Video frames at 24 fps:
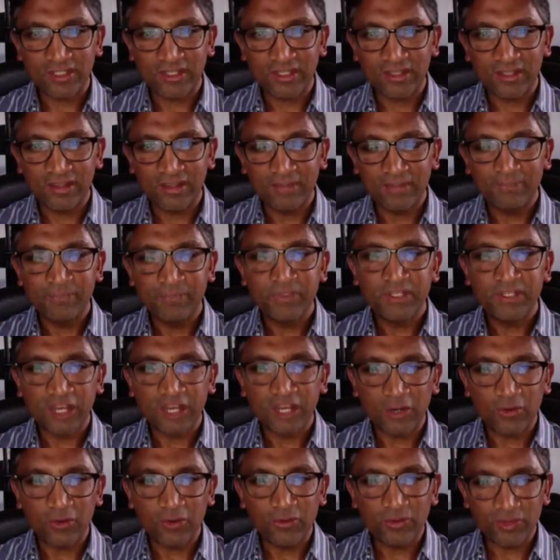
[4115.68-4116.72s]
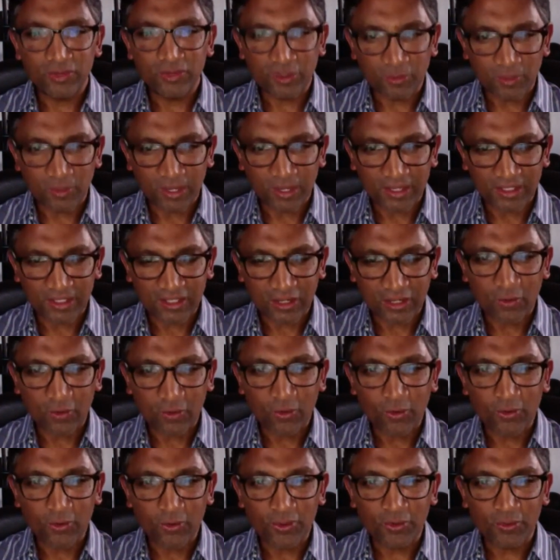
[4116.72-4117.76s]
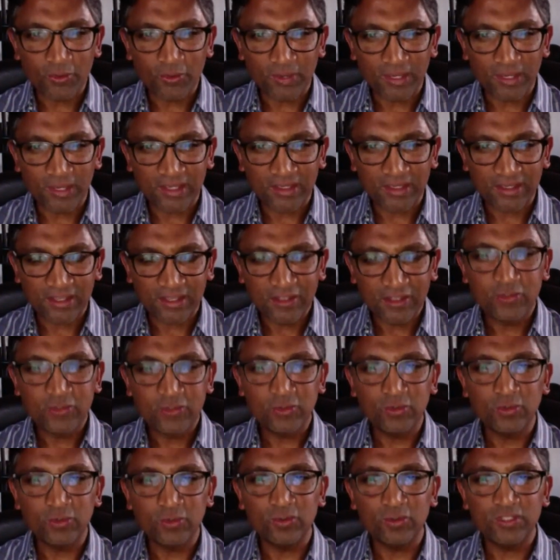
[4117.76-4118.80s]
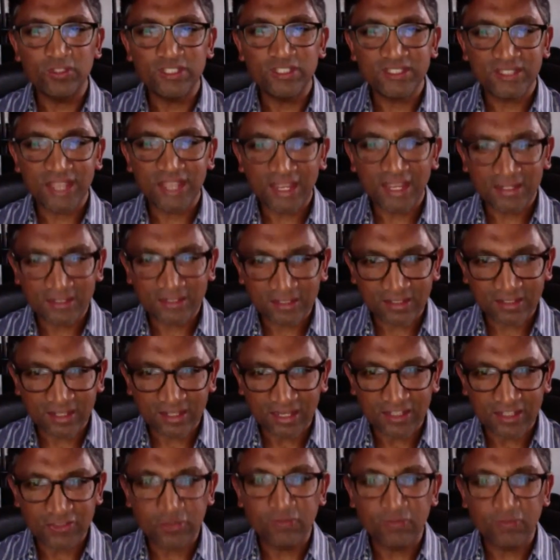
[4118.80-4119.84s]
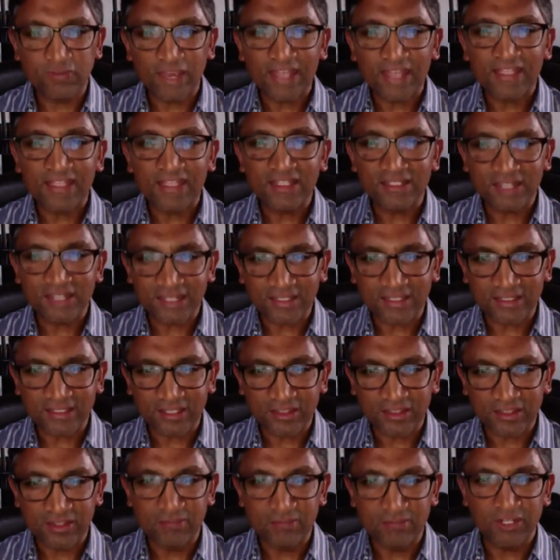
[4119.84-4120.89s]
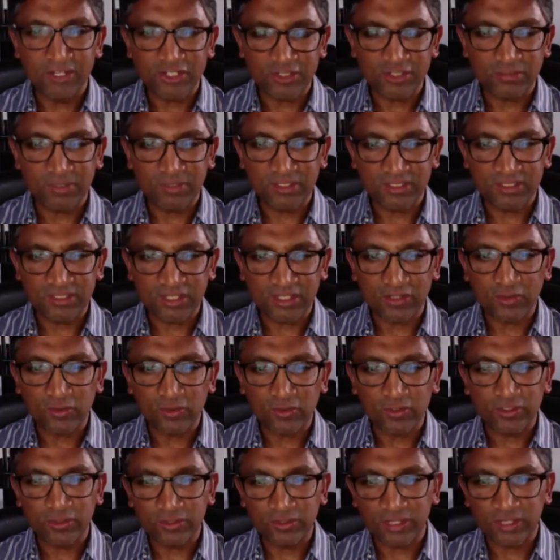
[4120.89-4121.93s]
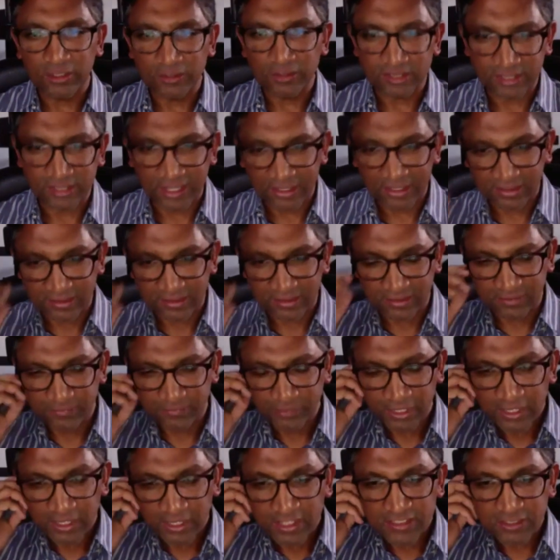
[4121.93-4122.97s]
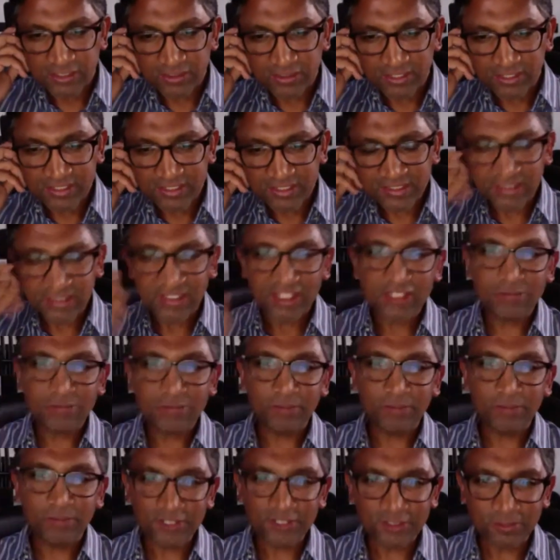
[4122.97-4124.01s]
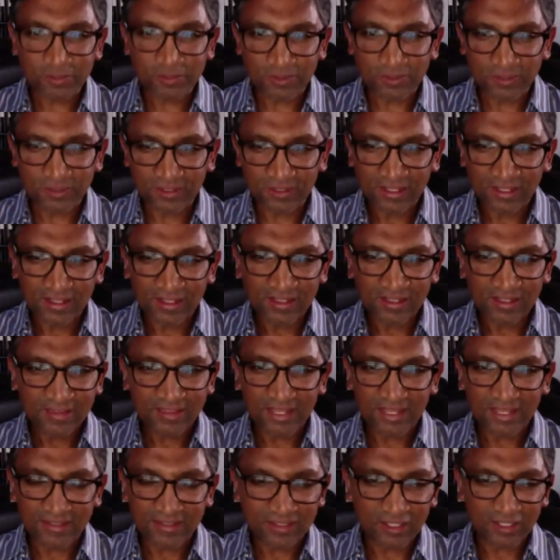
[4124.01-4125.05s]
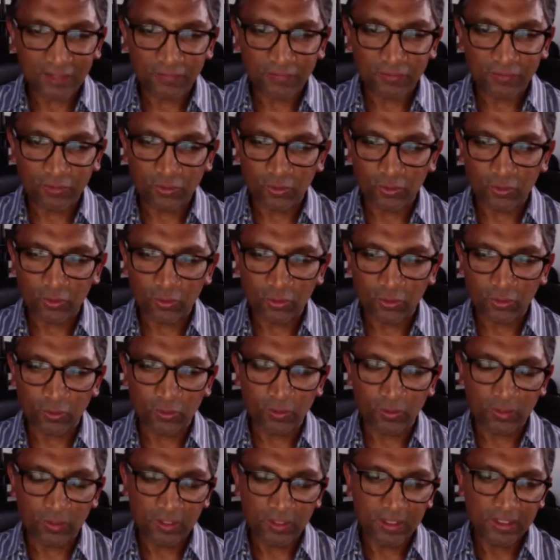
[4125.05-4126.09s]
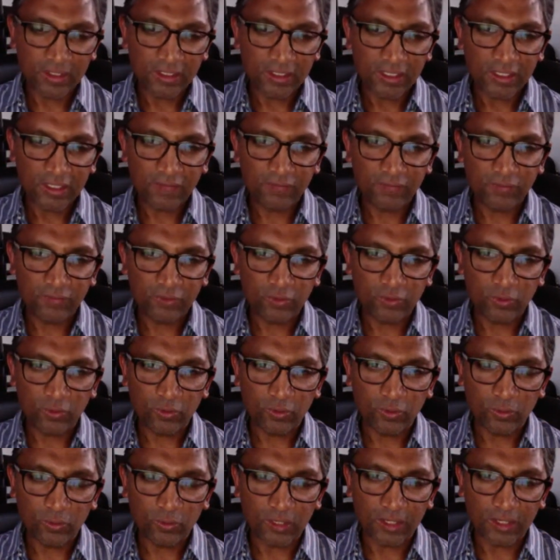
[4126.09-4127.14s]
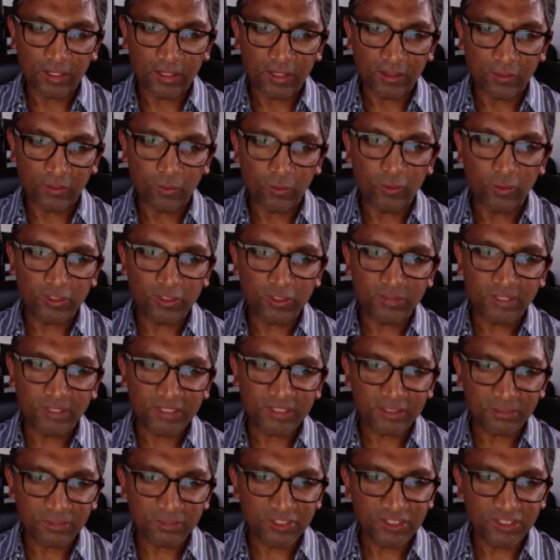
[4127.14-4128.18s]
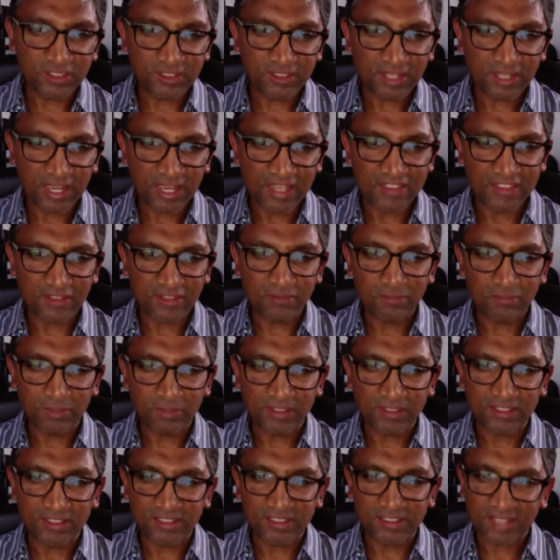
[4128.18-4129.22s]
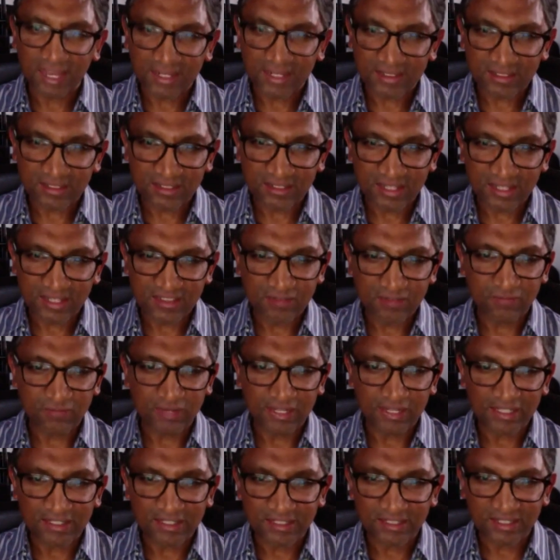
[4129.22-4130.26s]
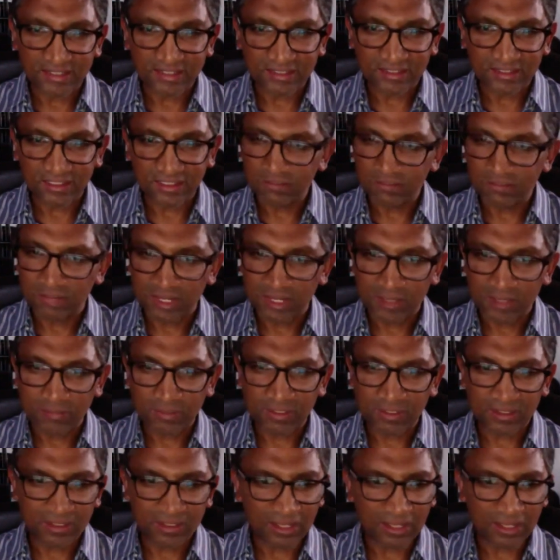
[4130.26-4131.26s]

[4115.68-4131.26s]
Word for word: yes. go the way, go all the way to standardize, to validate the measurements according to gold standard. Yes. So yes, yes, it is possible that if your if your uh, automated machine hasn't been standardized and validated, it may be